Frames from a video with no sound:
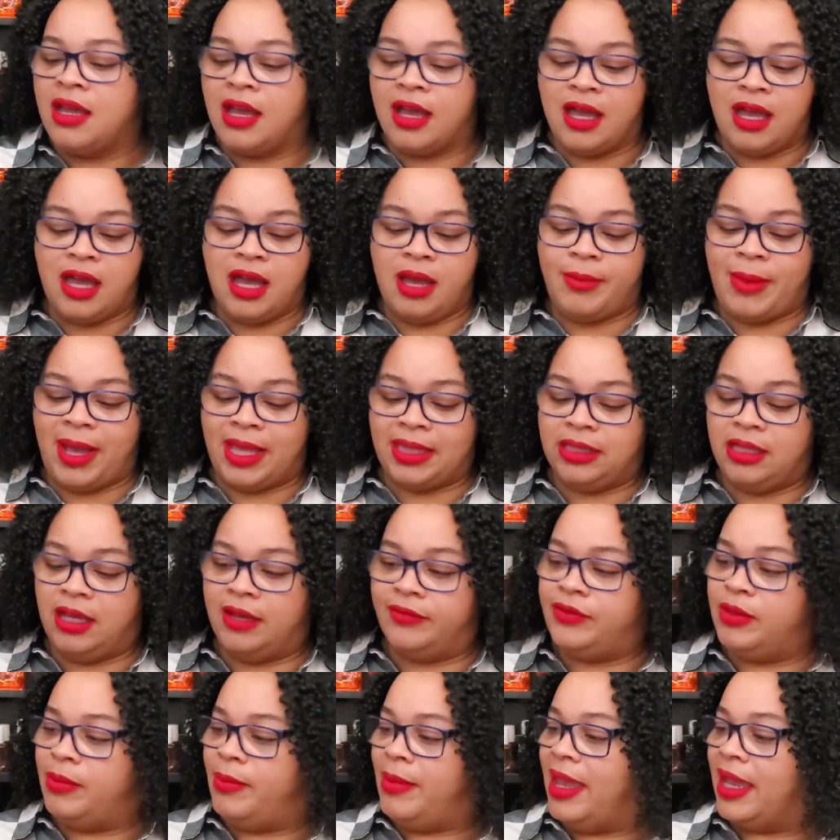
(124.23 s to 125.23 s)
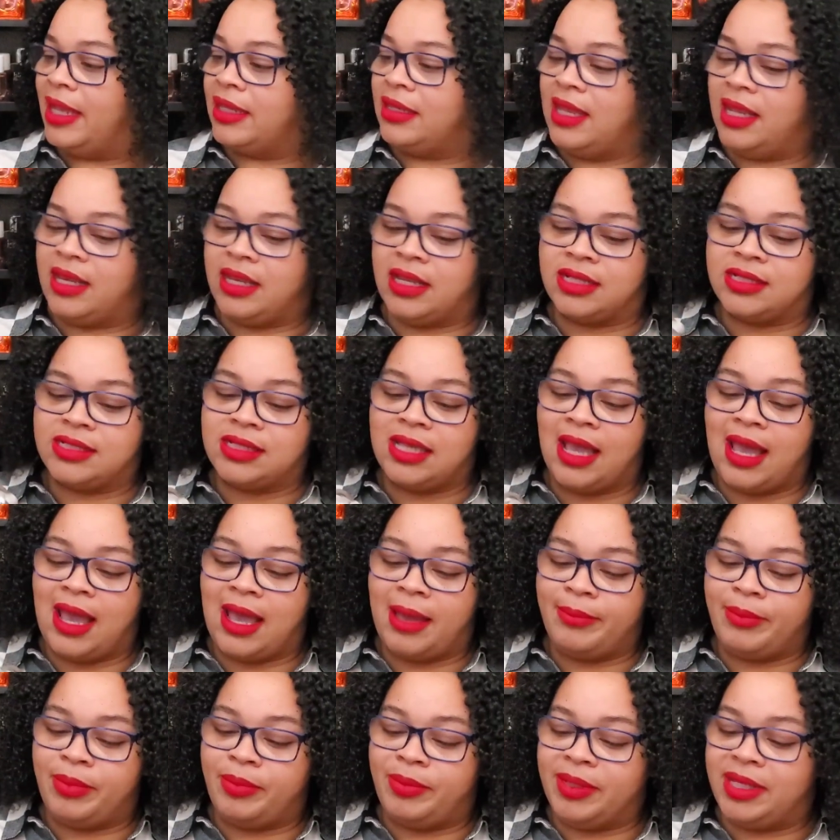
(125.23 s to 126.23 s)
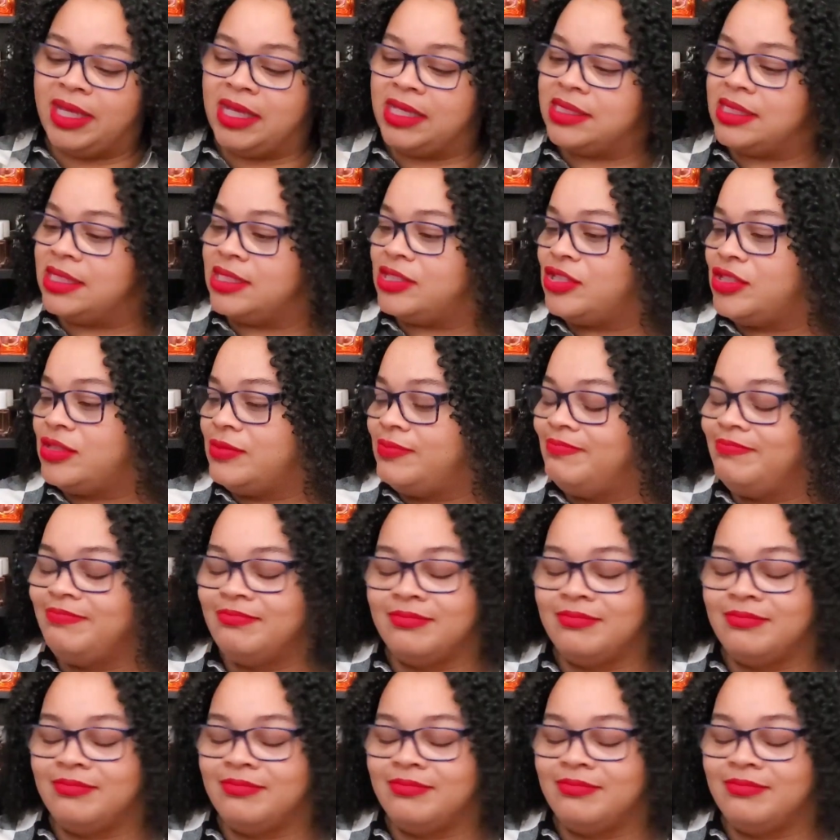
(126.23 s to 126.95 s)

Um, I love the magnetic top because it's,